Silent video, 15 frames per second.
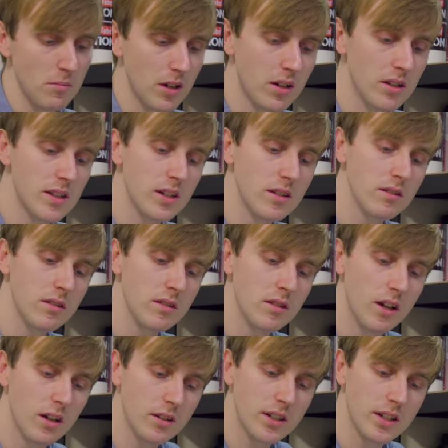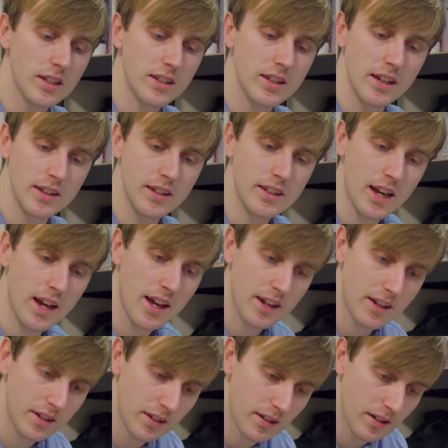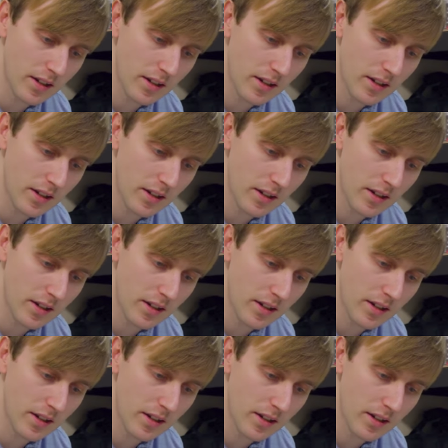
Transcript: Because I do notice that this head,